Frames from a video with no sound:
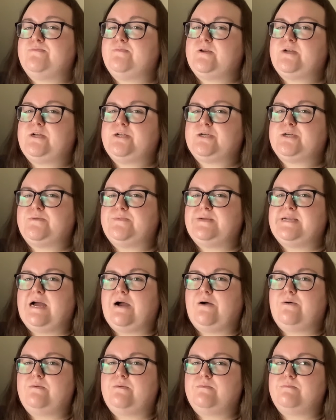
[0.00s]
which is coming
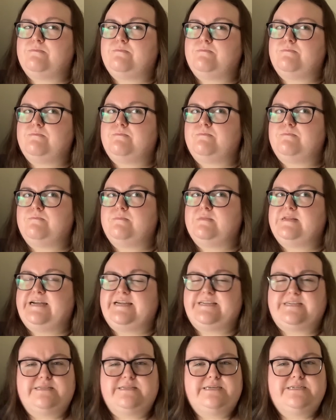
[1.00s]
out
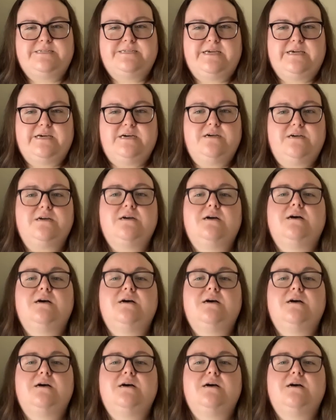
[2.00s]
later this year.